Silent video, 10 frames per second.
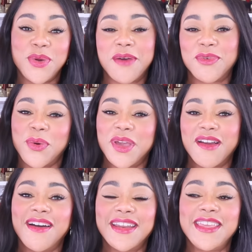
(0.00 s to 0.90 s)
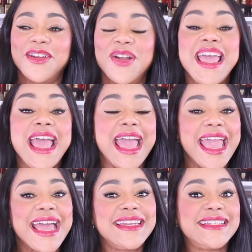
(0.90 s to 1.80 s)
have going on here,
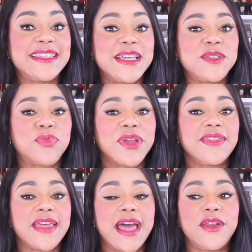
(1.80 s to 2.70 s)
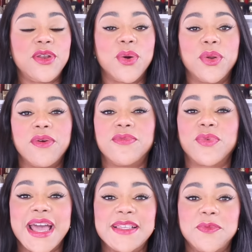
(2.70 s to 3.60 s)
and it does bring that note of
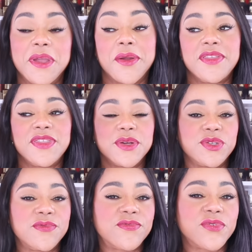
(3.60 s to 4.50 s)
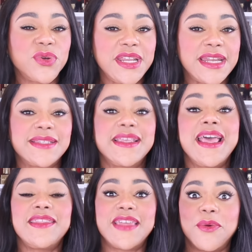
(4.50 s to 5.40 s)
raspberry. There's a fruitiness
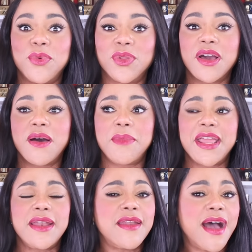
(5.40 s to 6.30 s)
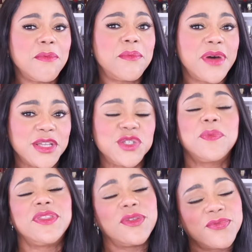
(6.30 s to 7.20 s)
that will come in, not much,
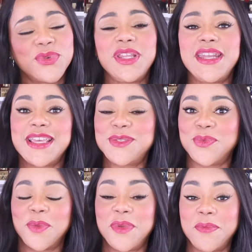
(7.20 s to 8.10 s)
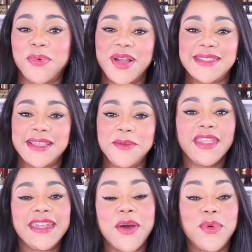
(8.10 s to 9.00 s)
but the fruitiness will be present.
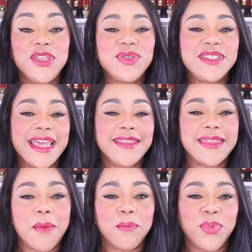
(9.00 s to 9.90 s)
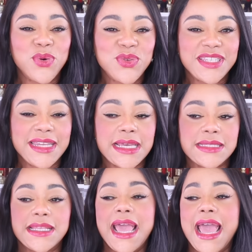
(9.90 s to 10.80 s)
Now, when you take that
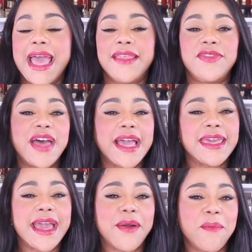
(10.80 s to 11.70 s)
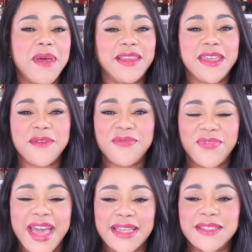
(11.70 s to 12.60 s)
booziness and that caramelly
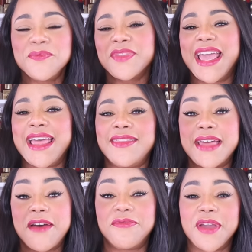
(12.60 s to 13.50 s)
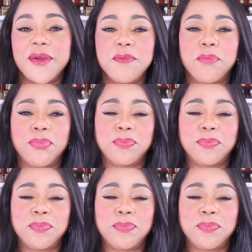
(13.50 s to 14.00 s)
effect and that very